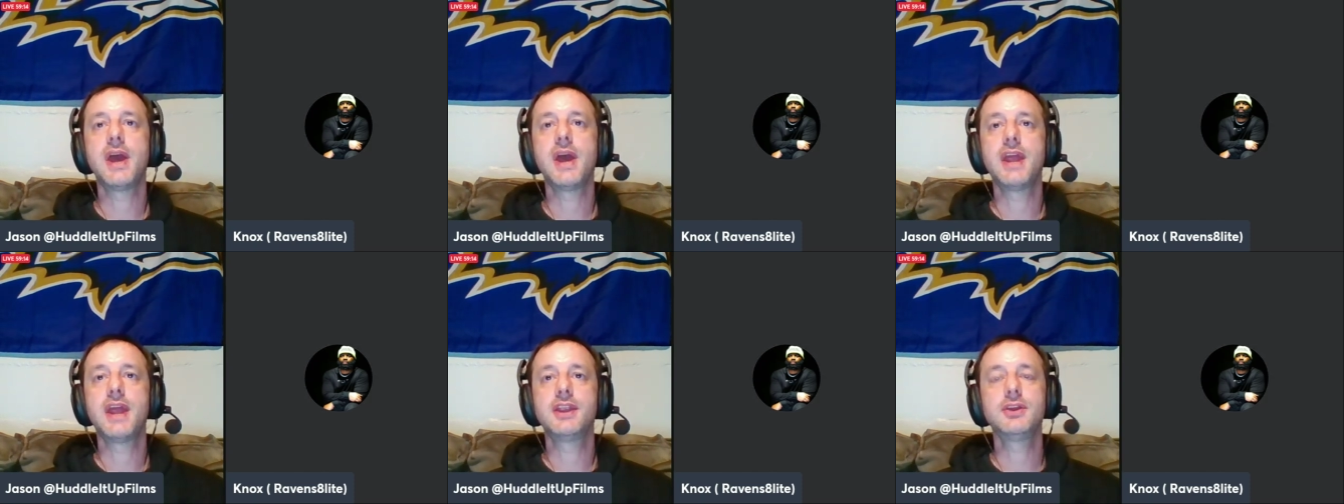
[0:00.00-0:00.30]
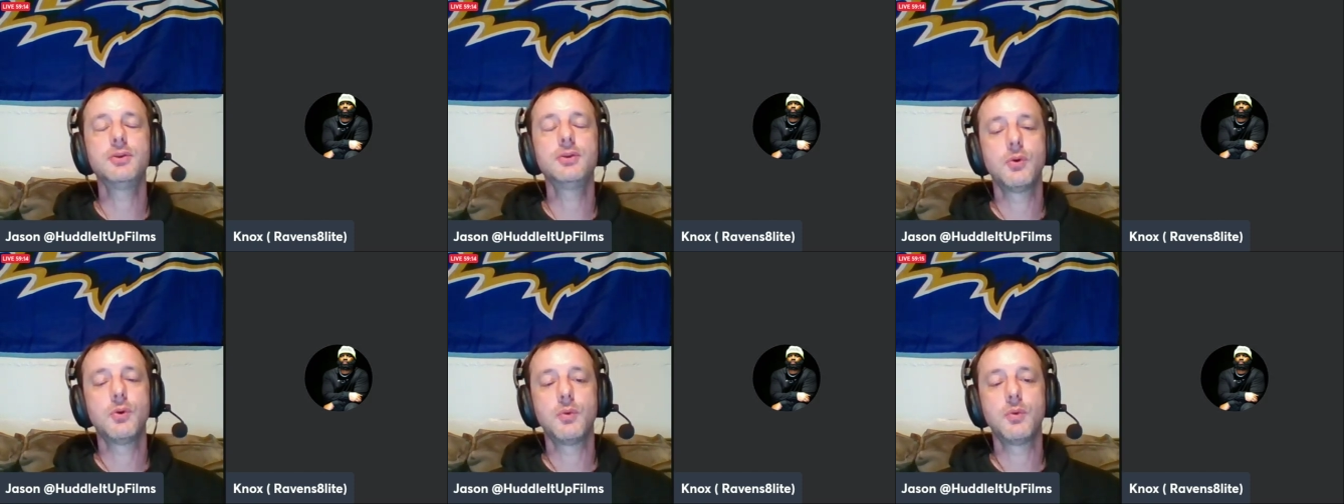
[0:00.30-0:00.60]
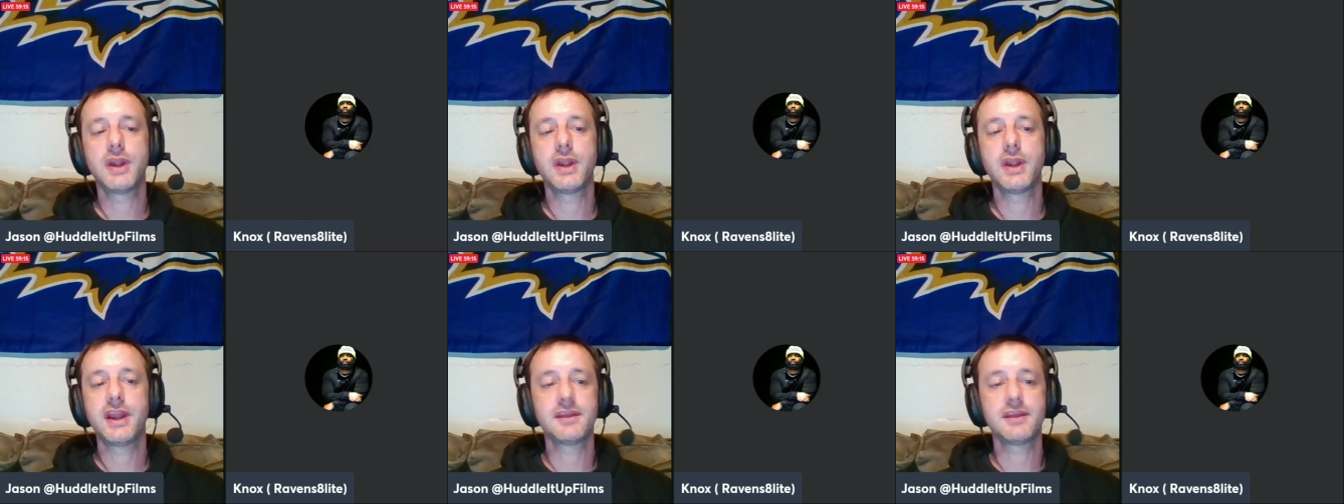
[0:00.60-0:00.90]
and you don't
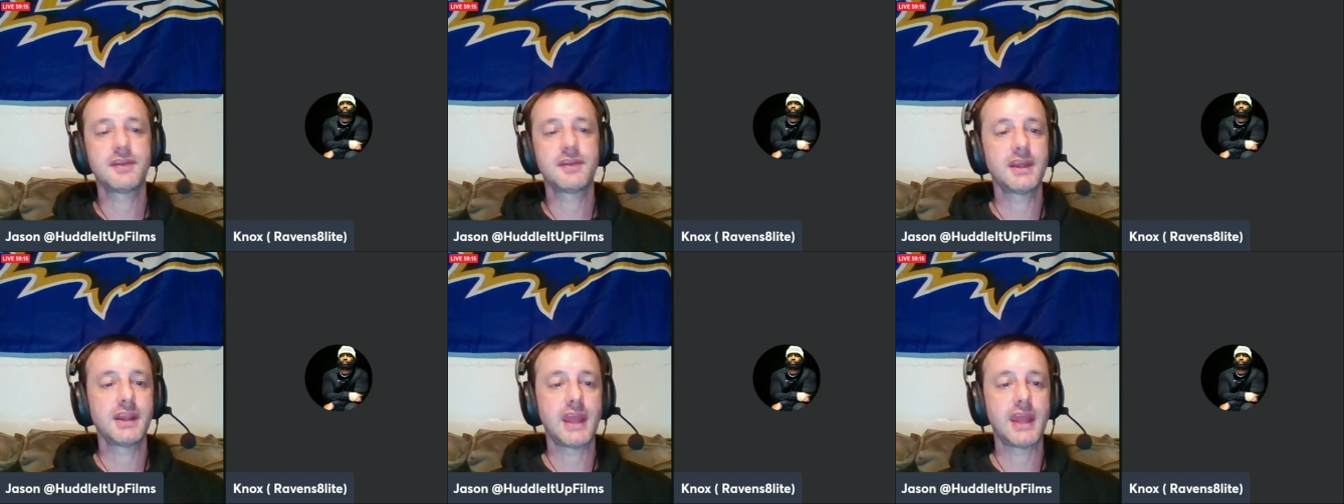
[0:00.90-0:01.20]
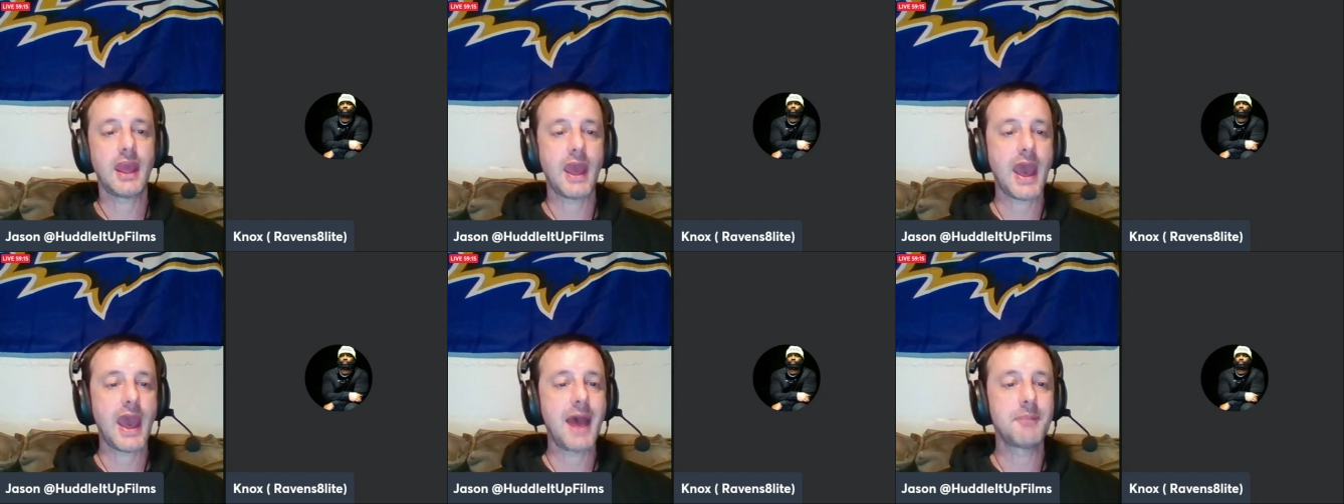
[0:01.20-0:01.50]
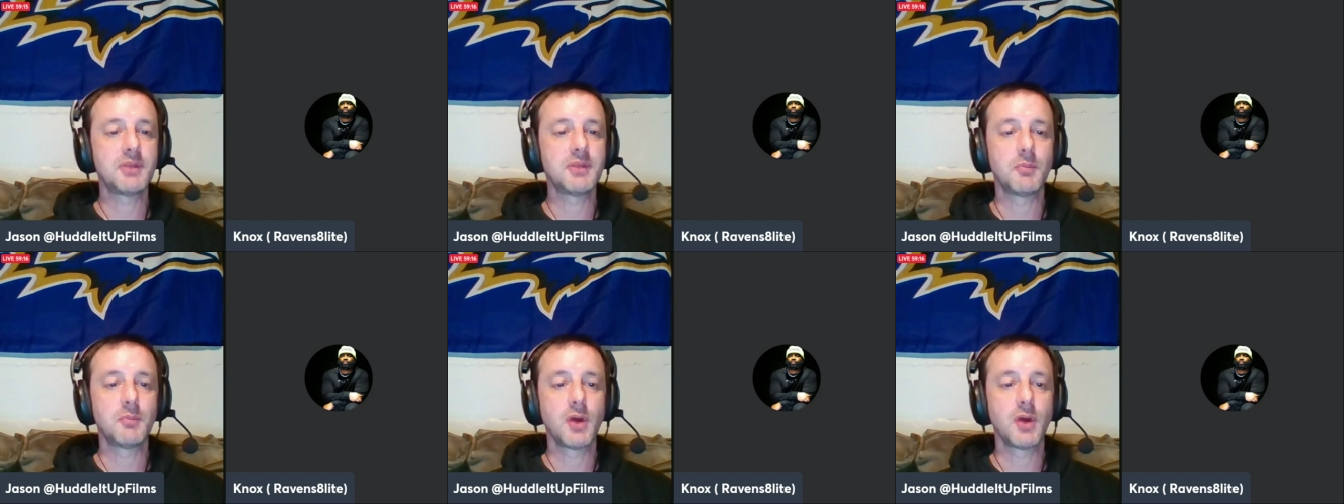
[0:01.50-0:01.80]
want anything to
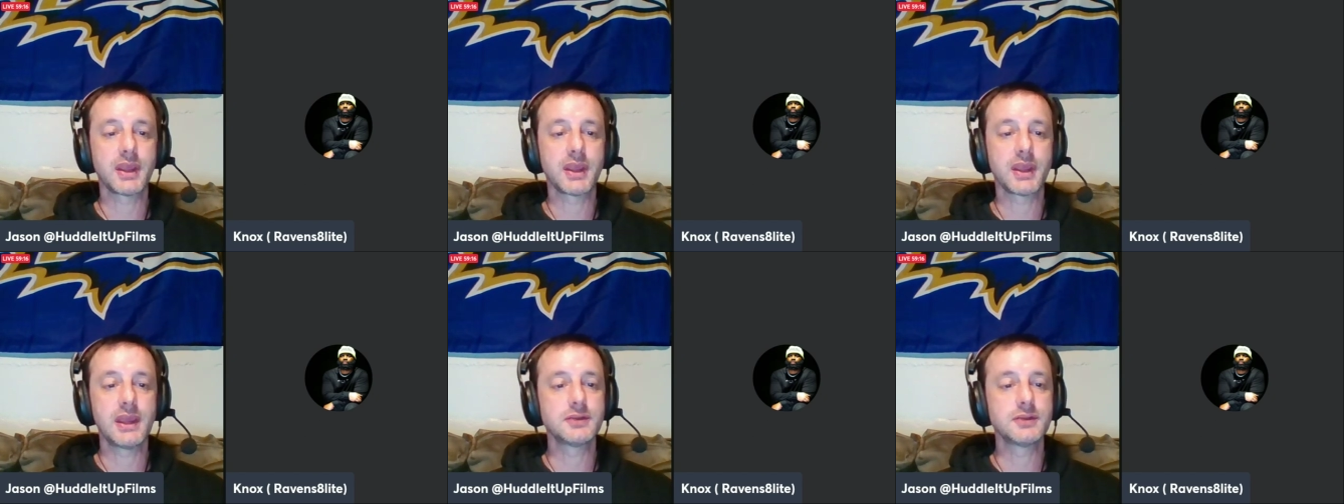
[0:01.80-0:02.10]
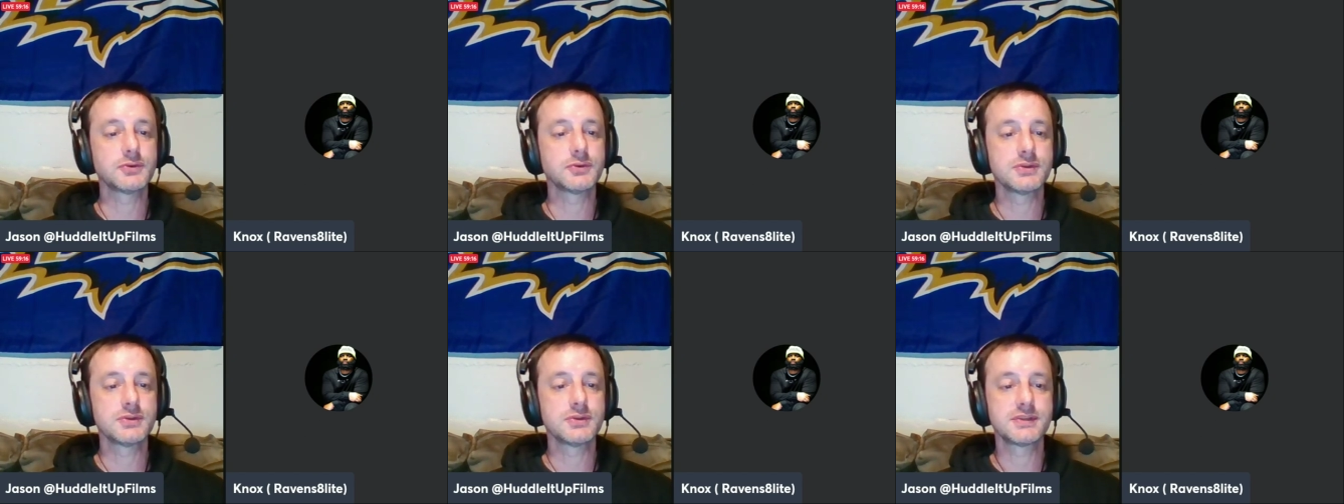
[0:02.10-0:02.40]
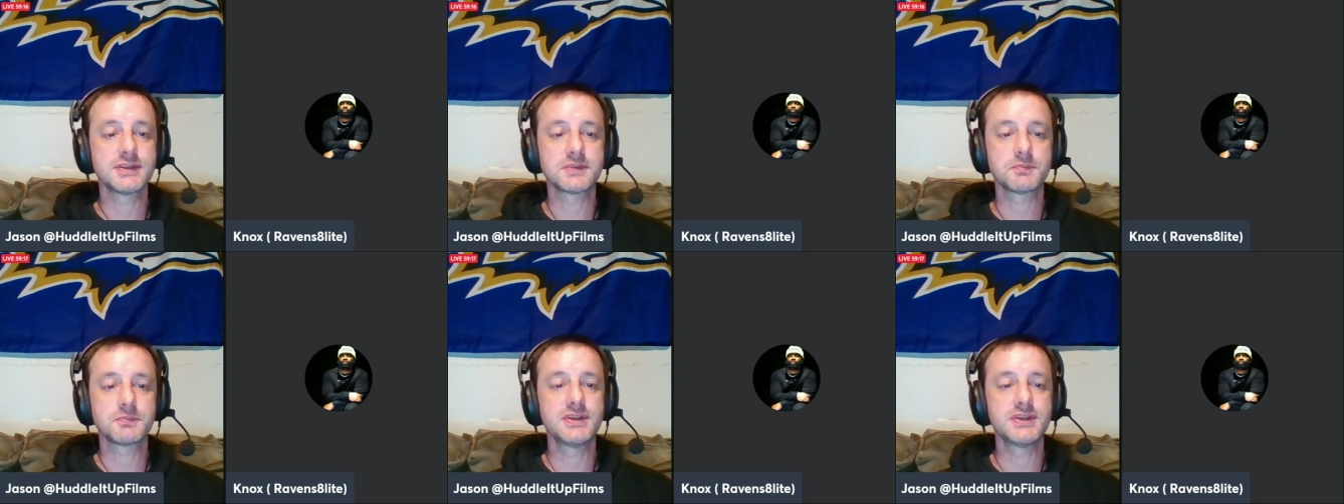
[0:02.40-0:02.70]
happen to Mark Andrews
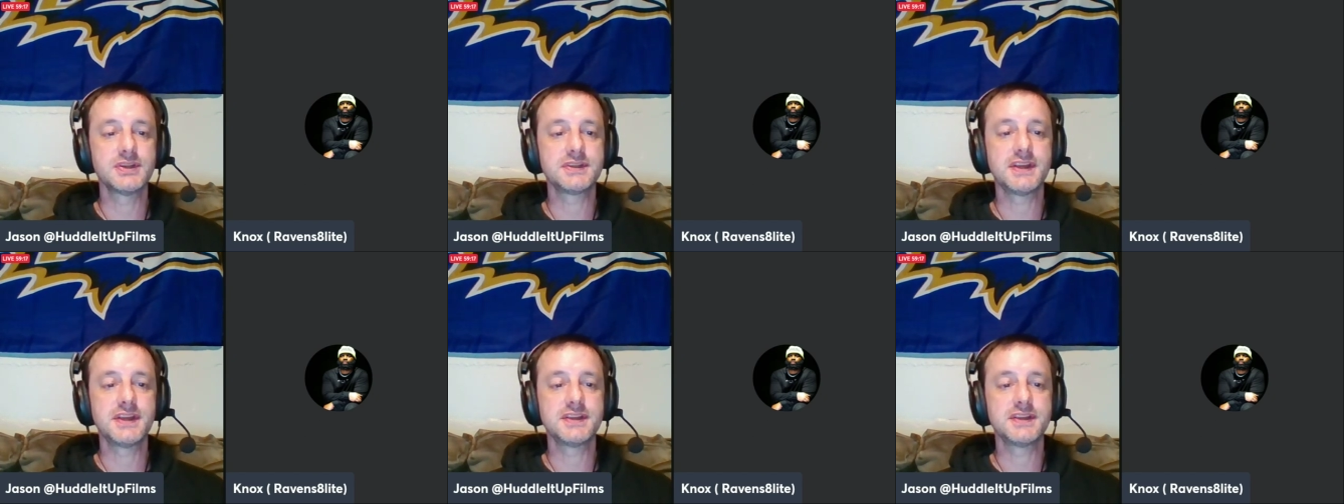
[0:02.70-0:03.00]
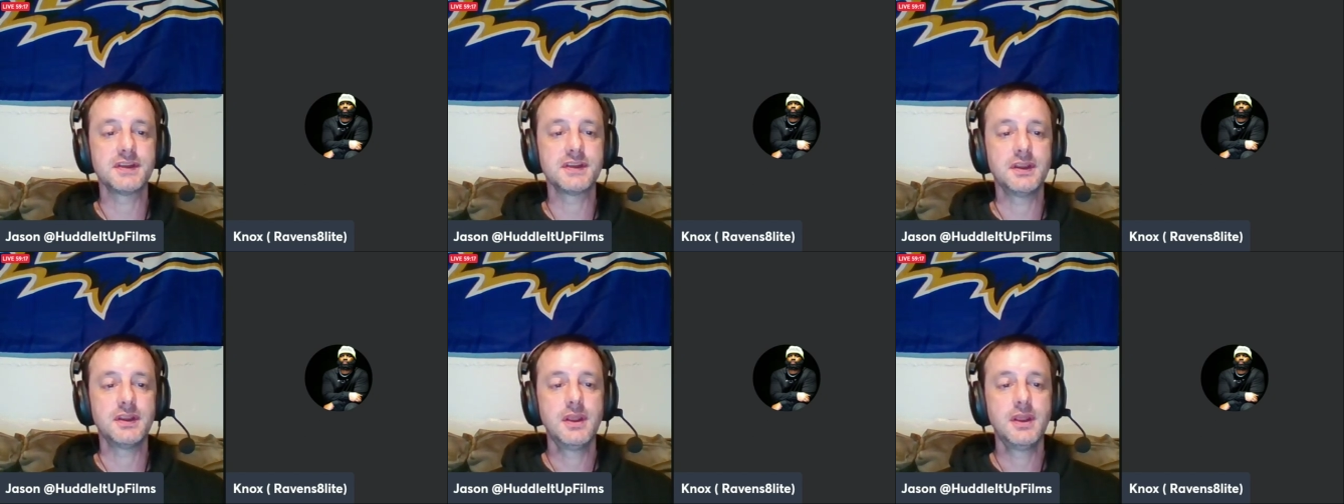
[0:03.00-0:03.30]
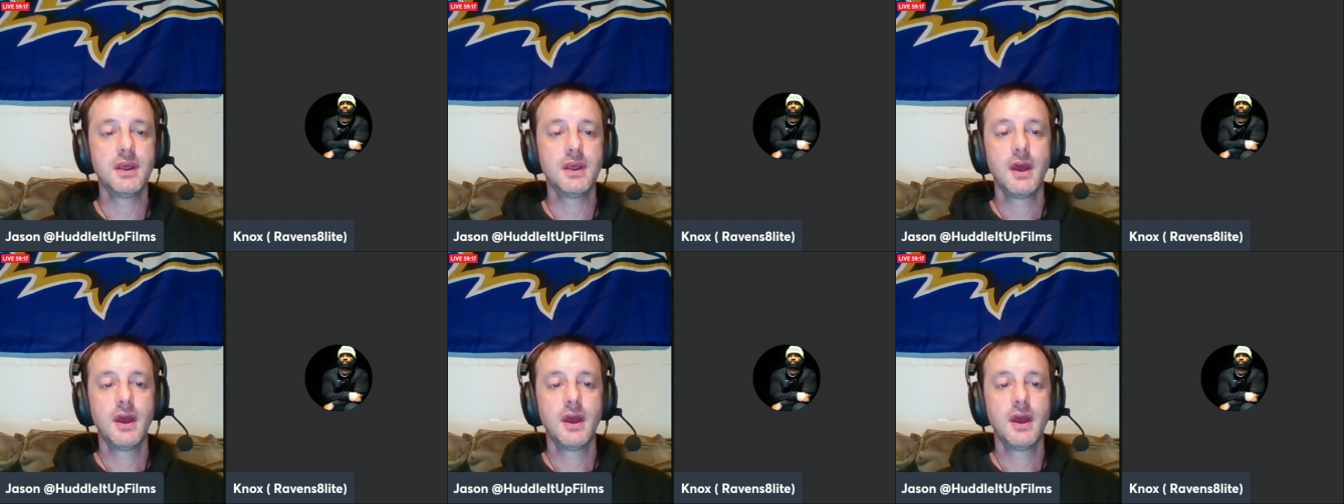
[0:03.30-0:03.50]
this preseason.